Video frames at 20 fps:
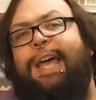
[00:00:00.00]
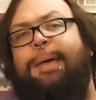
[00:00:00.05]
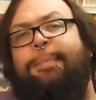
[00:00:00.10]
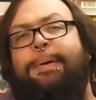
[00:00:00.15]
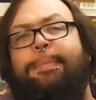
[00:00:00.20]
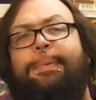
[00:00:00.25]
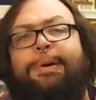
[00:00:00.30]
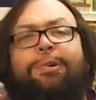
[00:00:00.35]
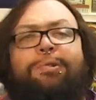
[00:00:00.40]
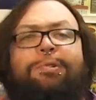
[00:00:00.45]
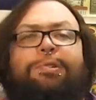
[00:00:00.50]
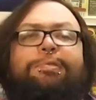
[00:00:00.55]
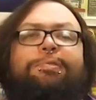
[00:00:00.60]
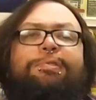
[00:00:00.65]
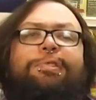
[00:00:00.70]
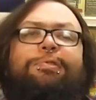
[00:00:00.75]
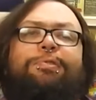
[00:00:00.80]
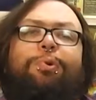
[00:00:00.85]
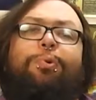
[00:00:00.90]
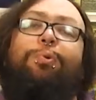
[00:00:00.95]
MMO
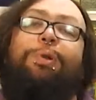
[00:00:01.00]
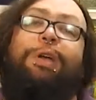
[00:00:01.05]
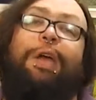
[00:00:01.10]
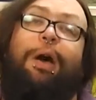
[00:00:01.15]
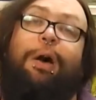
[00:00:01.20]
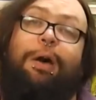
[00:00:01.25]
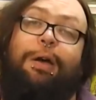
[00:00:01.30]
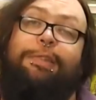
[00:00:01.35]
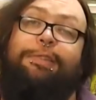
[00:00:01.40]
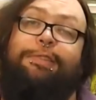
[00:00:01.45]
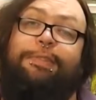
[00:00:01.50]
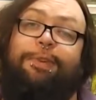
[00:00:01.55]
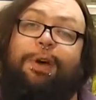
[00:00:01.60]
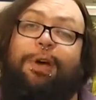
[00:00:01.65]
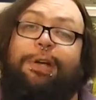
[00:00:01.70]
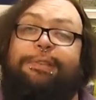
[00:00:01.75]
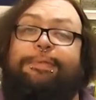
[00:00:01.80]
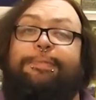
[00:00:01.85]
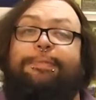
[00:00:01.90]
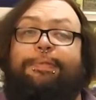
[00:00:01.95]
uses all kinds of
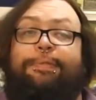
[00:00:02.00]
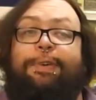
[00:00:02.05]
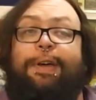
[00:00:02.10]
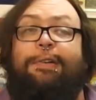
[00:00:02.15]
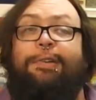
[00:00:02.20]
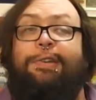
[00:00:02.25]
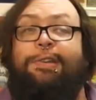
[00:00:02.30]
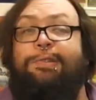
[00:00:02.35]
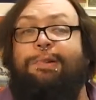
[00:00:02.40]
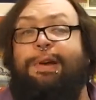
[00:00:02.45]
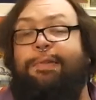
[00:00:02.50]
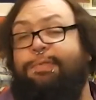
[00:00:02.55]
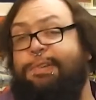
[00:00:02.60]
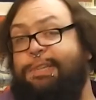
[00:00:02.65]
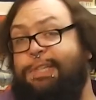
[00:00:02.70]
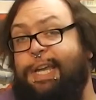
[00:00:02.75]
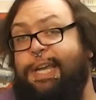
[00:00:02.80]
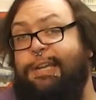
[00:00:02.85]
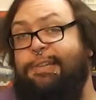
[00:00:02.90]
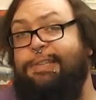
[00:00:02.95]
items found in your
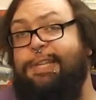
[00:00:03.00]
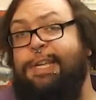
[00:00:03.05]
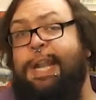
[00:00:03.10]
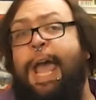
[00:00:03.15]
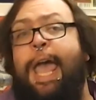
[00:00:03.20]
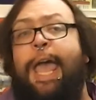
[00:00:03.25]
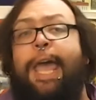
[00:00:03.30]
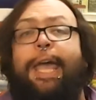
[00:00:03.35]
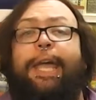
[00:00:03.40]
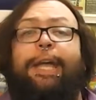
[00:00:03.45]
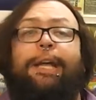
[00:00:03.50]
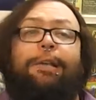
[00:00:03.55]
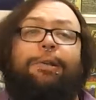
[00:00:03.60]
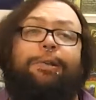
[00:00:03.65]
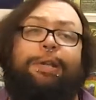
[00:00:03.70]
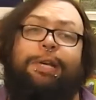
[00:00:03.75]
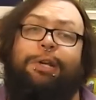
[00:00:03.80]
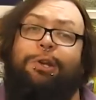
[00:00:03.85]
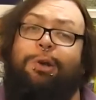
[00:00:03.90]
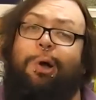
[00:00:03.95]
average kitchen,
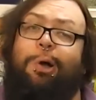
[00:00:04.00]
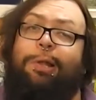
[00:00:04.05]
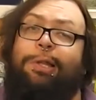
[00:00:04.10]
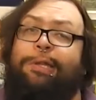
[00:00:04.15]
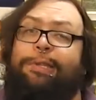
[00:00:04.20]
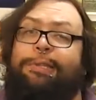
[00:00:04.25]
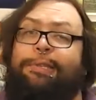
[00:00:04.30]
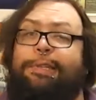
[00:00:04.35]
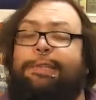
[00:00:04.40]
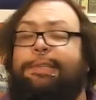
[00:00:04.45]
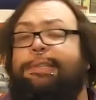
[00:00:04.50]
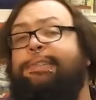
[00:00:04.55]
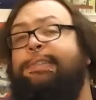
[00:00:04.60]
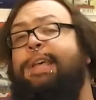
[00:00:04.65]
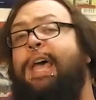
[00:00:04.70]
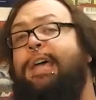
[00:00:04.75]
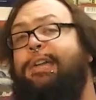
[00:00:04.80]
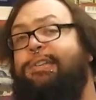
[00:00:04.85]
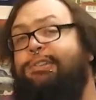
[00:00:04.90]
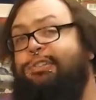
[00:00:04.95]
including collinters,
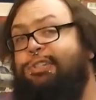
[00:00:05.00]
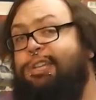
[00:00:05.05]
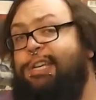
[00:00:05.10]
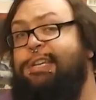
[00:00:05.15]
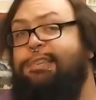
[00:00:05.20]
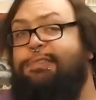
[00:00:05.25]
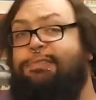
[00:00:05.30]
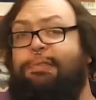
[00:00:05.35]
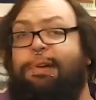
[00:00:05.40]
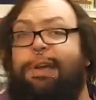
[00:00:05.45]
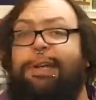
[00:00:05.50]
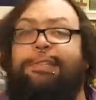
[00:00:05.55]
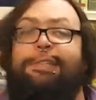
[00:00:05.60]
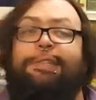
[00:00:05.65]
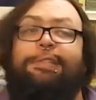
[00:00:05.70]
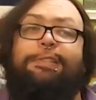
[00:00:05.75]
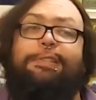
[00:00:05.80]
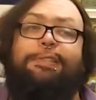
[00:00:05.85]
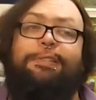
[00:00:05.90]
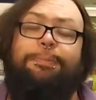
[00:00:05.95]
cheese
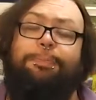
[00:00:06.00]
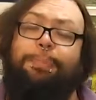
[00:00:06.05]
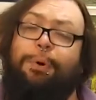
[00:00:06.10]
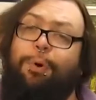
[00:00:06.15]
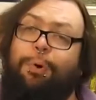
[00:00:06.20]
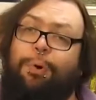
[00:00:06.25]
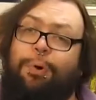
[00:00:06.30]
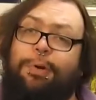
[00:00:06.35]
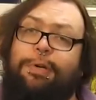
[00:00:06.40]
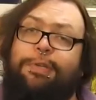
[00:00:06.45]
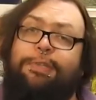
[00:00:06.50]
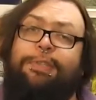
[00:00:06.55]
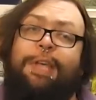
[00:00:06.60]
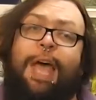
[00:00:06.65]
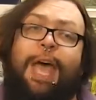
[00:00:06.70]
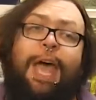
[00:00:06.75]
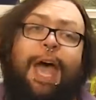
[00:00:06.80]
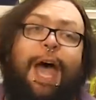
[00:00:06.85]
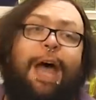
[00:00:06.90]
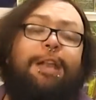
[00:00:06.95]
graters, sporks,
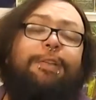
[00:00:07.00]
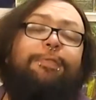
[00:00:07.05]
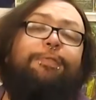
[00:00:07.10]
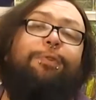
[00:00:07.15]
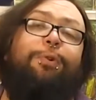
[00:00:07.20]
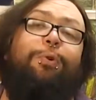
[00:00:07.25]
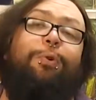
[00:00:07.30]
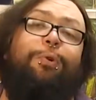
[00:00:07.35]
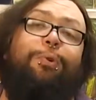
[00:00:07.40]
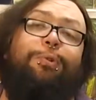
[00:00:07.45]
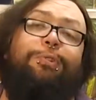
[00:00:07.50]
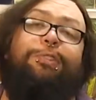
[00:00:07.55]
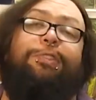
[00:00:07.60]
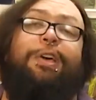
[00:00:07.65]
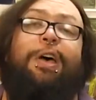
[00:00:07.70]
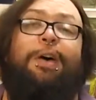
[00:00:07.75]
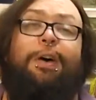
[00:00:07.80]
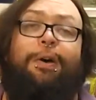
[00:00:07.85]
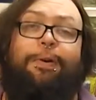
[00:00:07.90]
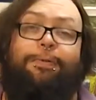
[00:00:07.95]
and of
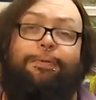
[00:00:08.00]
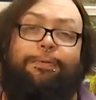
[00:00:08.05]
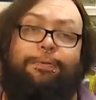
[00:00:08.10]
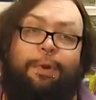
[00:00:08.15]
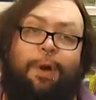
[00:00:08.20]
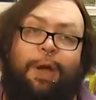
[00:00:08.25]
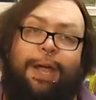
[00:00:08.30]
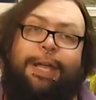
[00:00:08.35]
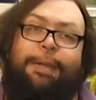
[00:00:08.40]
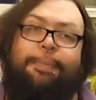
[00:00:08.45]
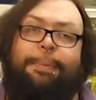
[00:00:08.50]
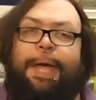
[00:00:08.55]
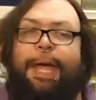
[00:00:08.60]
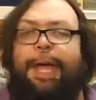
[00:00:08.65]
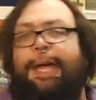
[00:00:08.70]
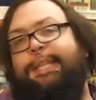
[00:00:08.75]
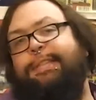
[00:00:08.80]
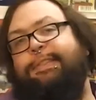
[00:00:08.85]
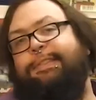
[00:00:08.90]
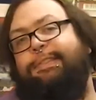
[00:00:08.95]
course, frying
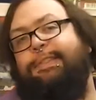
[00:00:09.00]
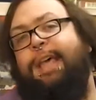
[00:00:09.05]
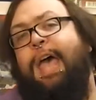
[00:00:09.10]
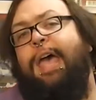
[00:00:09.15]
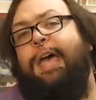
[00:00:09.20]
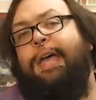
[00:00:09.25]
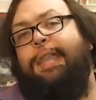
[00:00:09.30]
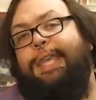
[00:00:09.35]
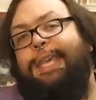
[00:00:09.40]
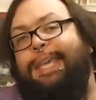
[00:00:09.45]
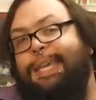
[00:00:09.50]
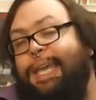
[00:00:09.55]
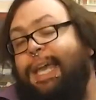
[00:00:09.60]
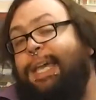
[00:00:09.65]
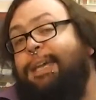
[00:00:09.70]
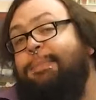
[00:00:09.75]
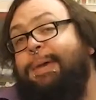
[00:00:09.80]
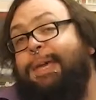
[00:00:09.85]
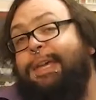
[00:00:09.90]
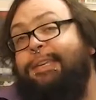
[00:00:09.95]
pans. The
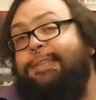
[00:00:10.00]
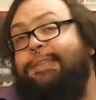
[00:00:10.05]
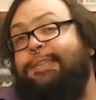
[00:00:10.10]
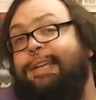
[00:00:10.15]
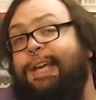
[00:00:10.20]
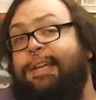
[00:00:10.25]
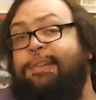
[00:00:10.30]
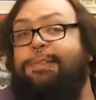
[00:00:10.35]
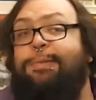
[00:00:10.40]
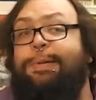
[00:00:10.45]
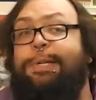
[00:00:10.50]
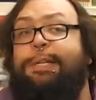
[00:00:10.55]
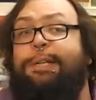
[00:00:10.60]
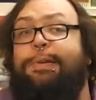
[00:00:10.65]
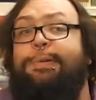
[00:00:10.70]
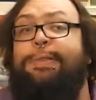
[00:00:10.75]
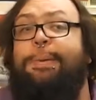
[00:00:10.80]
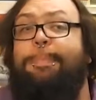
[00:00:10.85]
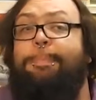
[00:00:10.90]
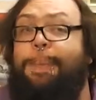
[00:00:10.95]
game is set to
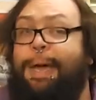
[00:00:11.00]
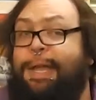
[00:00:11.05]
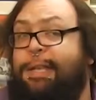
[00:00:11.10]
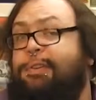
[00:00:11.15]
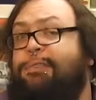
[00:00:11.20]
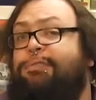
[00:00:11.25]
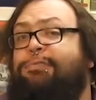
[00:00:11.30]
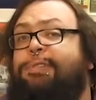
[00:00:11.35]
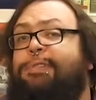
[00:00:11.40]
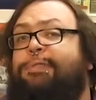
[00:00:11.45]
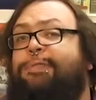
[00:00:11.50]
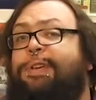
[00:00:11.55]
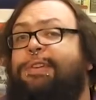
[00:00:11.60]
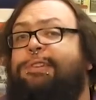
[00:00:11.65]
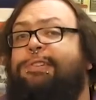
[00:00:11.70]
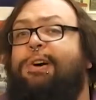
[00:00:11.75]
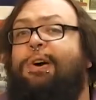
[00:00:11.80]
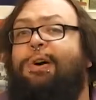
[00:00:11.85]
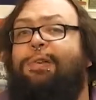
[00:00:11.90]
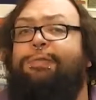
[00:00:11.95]
include the mandatory
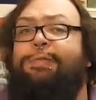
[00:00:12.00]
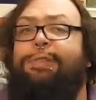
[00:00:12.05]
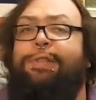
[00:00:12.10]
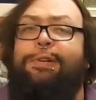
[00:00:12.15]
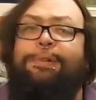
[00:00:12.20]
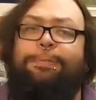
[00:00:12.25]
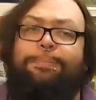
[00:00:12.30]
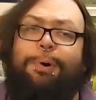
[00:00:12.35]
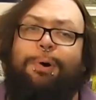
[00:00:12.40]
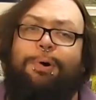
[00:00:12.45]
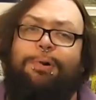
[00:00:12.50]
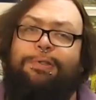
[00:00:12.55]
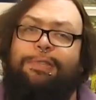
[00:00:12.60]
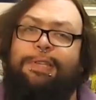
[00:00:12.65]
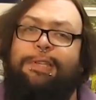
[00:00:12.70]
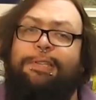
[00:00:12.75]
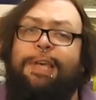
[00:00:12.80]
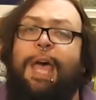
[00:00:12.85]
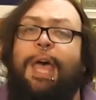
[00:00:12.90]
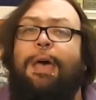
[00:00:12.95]
feature of loot
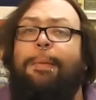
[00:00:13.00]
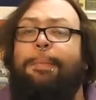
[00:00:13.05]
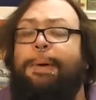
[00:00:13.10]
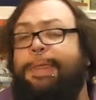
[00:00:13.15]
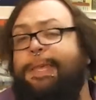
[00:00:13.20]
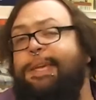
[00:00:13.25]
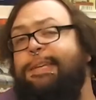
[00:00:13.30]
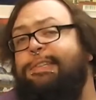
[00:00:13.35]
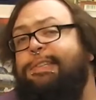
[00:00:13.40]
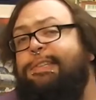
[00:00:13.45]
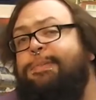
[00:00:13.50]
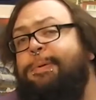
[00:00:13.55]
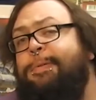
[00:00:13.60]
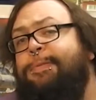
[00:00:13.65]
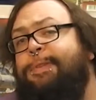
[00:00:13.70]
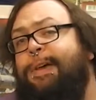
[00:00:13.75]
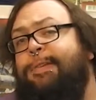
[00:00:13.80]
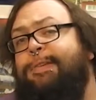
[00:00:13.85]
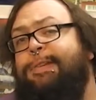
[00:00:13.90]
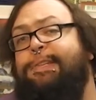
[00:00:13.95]
boxes, but these are to be
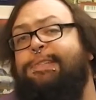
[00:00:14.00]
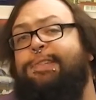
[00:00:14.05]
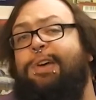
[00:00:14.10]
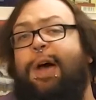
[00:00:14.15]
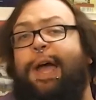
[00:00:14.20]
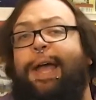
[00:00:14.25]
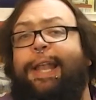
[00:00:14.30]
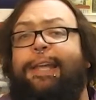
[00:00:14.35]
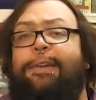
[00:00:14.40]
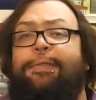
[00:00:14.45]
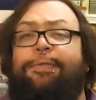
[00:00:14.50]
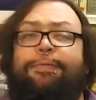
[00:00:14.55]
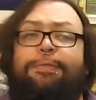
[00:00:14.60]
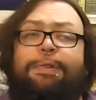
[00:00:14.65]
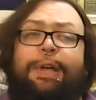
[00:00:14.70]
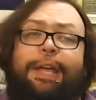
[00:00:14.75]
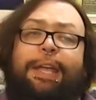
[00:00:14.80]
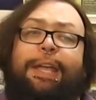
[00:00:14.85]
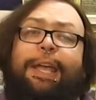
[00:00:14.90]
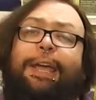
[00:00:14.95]
found entirely
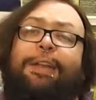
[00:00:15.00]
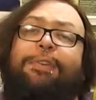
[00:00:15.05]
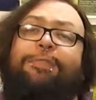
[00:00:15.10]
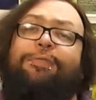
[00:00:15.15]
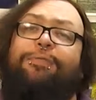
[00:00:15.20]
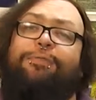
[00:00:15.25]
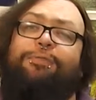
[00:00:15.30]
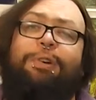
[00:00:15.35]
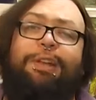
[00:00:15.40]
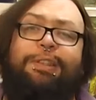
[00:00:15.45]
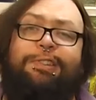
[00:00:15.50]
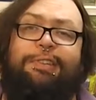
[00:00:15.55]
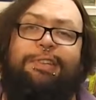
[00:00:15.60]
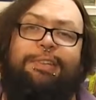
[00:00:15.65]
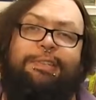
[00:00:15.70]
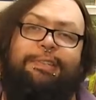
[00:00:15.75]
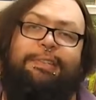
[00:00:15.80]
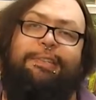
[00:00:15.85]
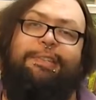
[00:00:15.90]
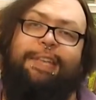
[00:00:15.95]
free in
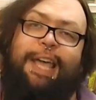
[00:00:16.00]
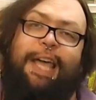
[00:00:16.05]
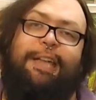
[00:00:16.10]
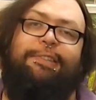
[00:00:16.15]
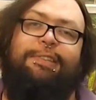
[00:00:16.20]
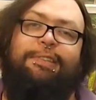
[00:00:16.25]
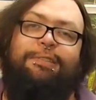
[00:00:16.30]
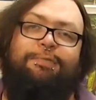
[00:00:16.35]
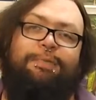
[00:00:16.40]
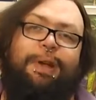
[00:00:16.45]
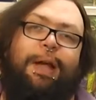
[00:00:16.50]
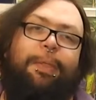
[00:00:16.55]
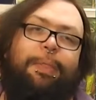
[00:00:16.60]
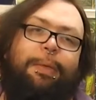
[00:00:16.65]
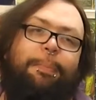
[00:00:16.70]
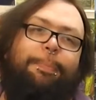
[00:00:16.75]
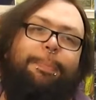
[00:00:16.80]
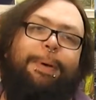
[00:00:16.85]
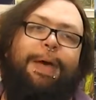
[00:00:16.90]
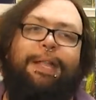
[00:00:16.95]
fridges scattered around
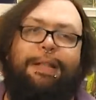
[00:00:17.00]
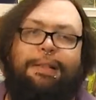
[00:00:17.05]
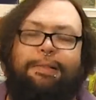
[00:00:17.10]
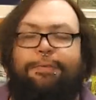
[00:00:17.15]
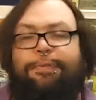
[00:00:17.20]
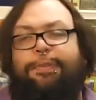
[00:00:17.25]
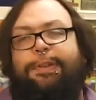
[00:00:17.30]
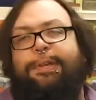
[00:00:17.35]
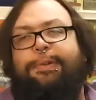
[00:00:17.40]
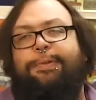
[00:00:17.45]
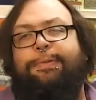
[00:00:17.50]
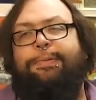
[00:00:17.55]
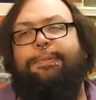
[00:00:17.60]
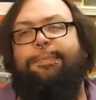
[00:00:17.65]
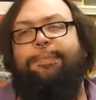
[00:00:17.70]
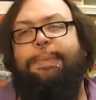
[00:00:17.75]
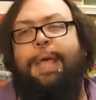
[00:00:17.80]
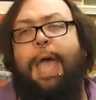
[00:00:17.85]
the battlefield.